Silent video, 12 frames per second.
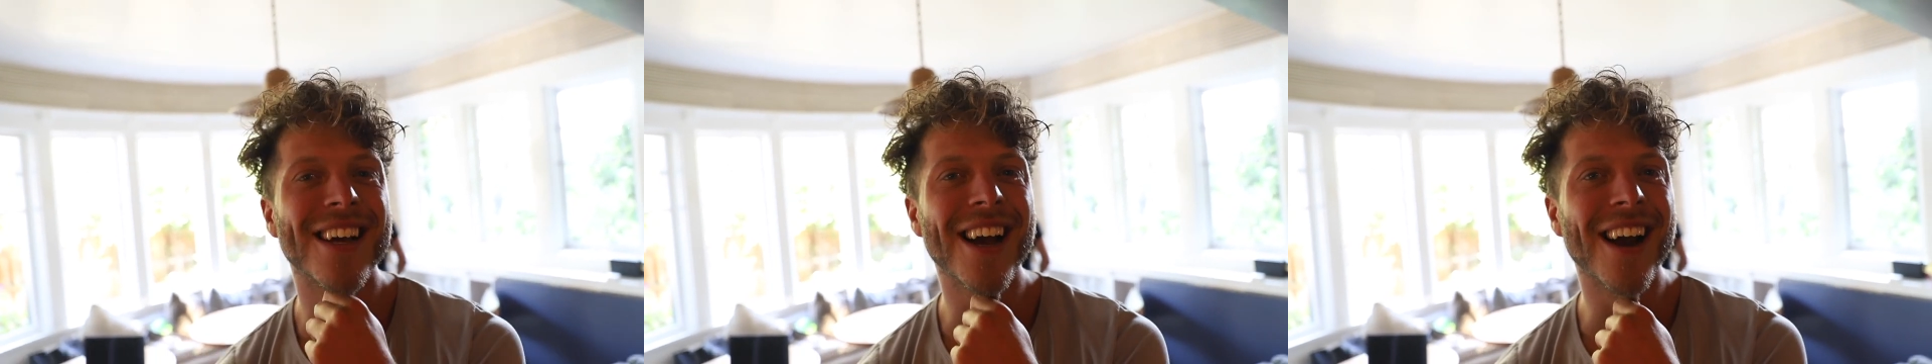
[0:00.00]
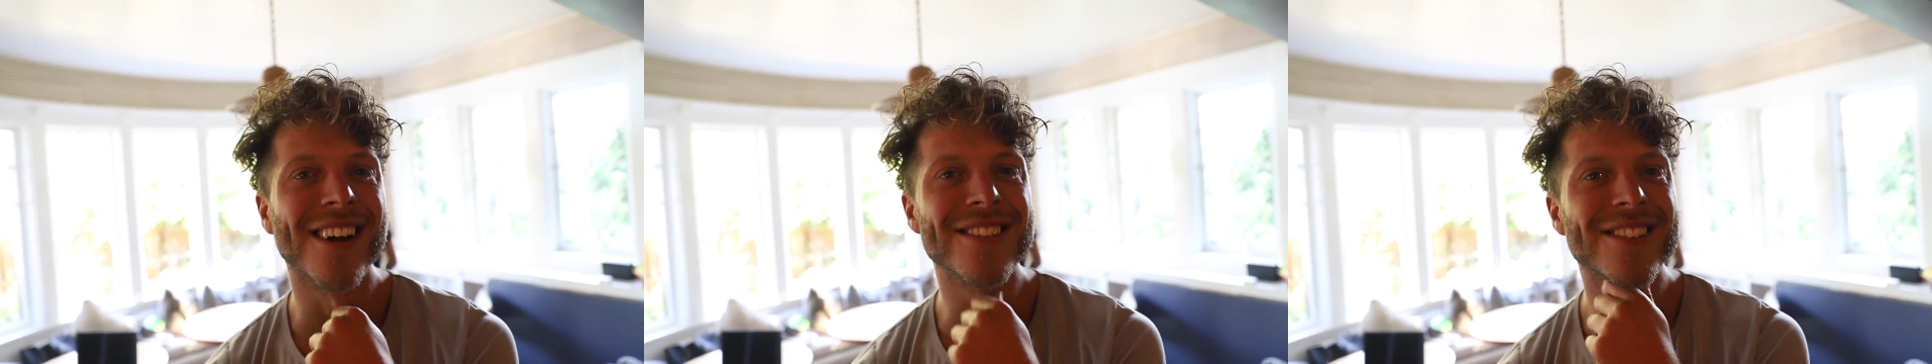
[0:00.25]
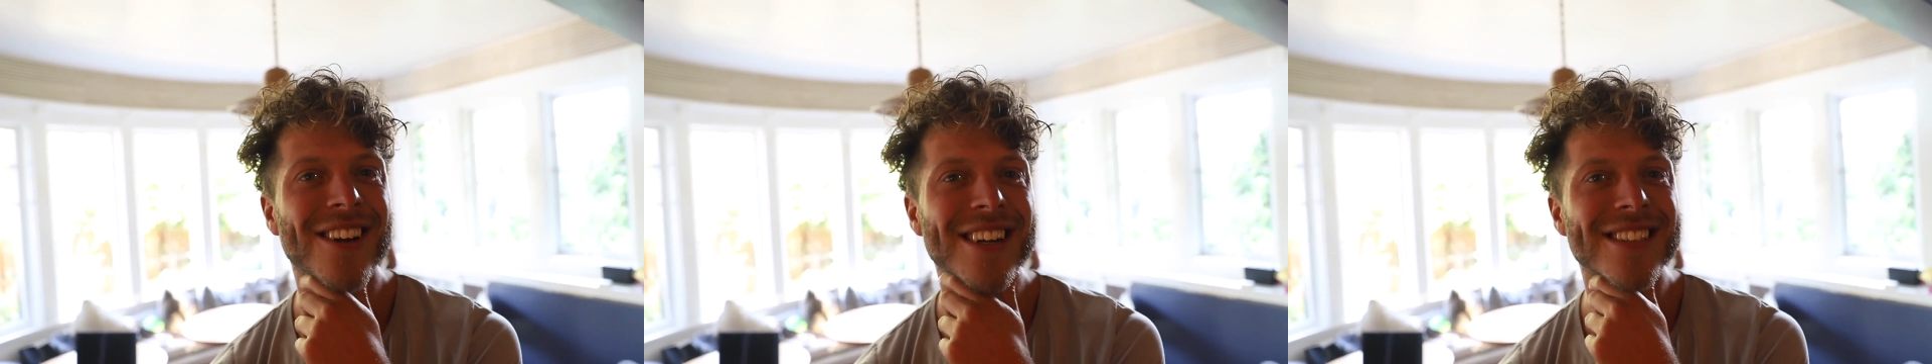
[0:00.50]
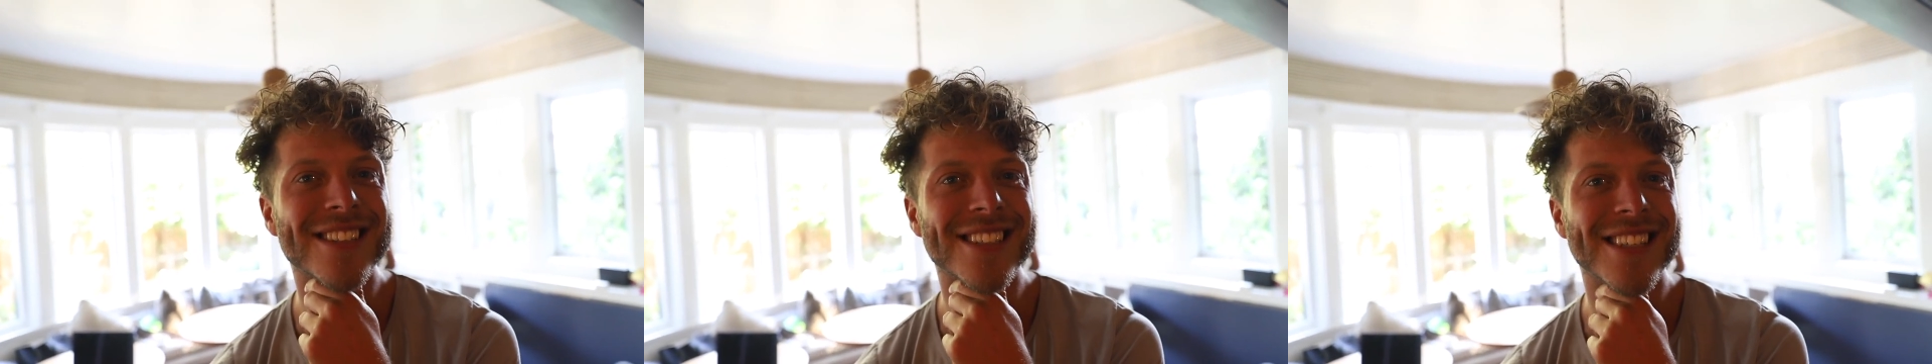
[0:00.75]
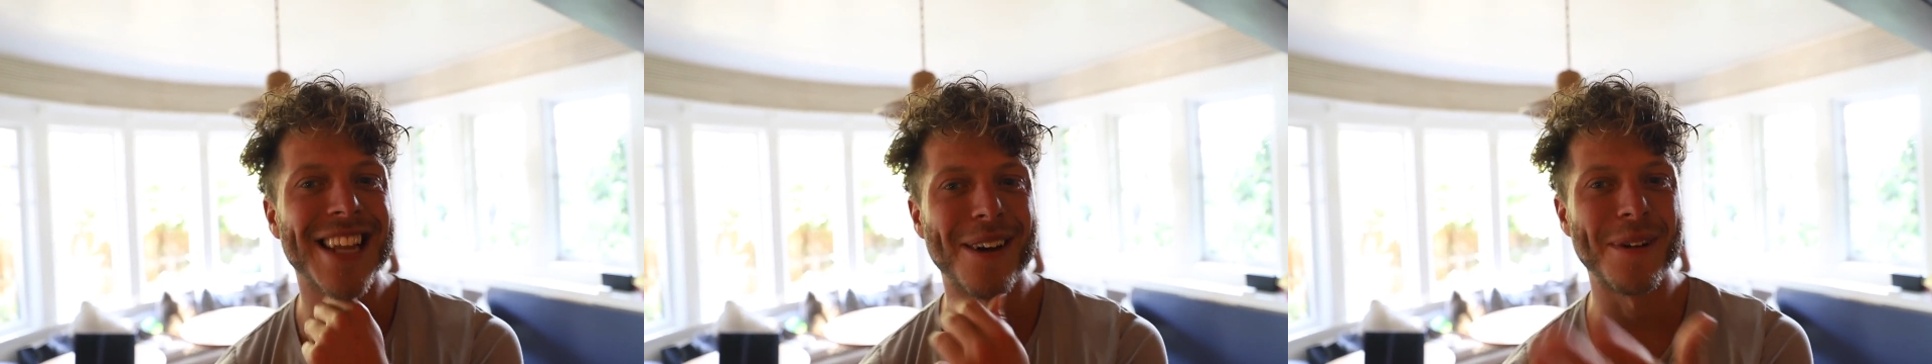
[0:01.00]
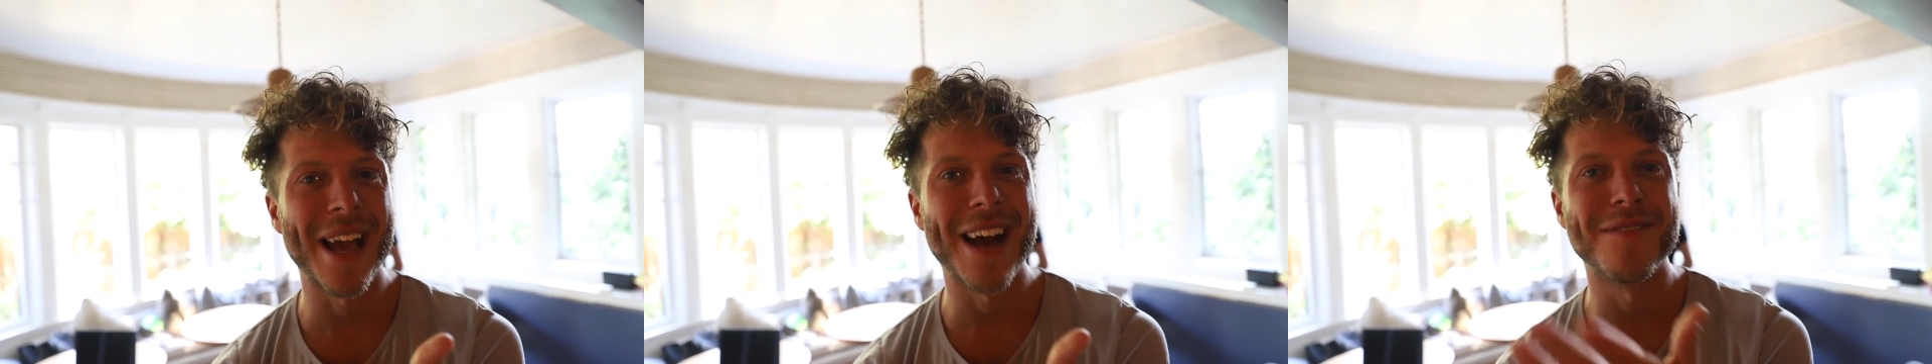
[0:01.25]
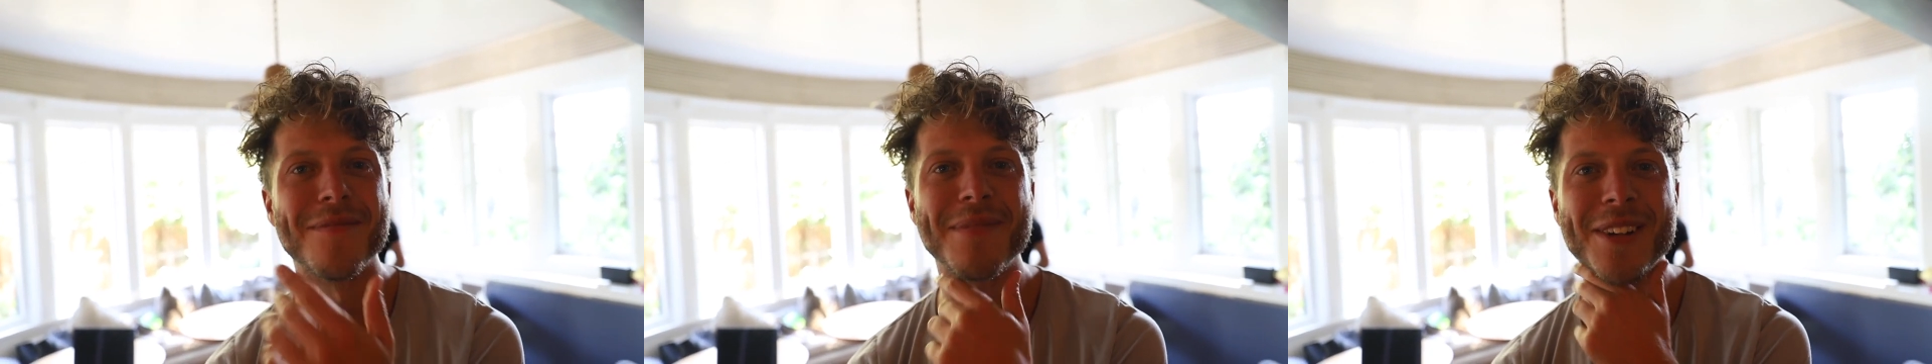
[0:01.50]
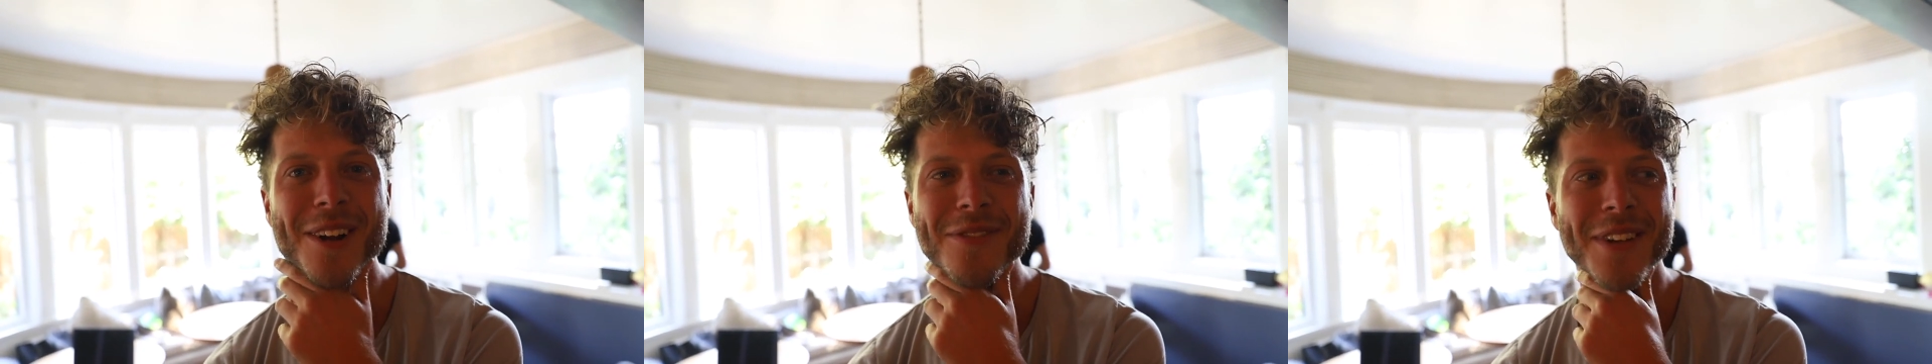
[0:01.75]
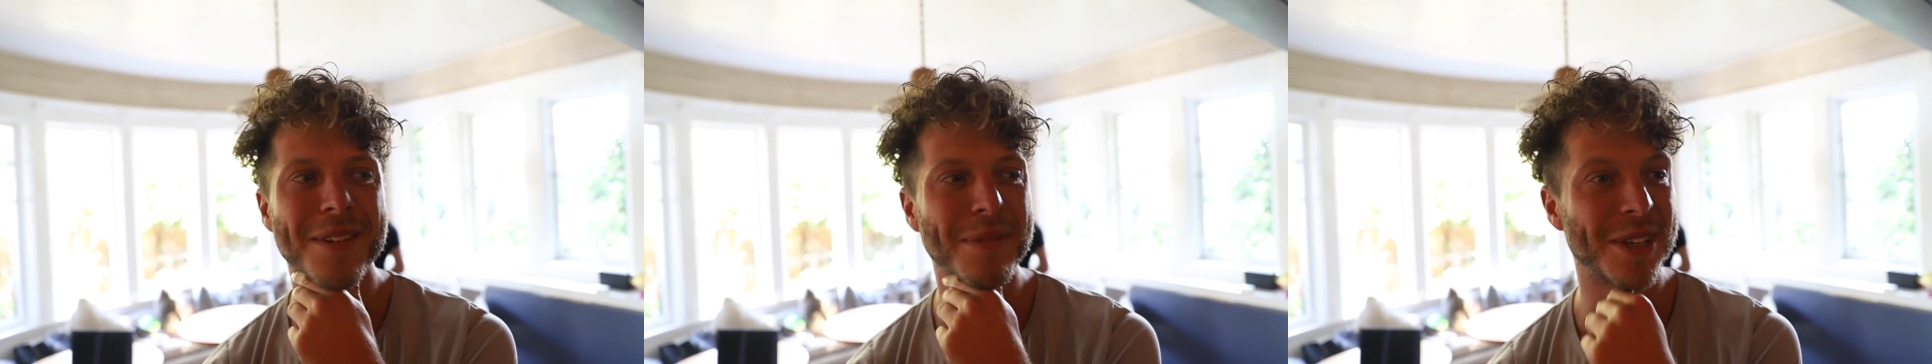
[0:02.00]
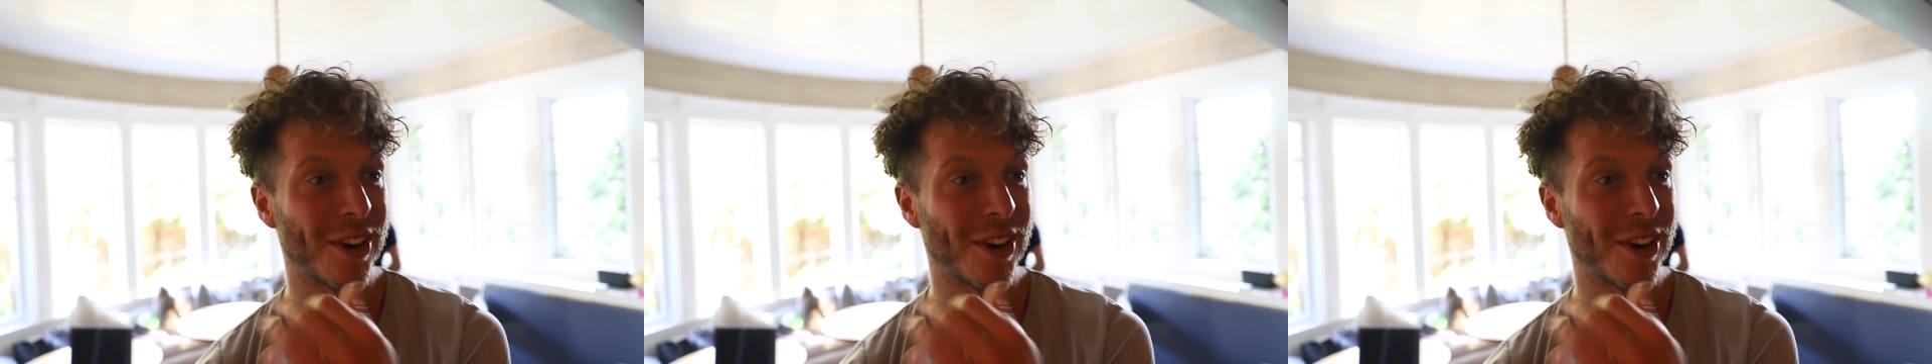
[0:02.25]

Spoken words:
Yeah, that's crazy. But now we have him in our family,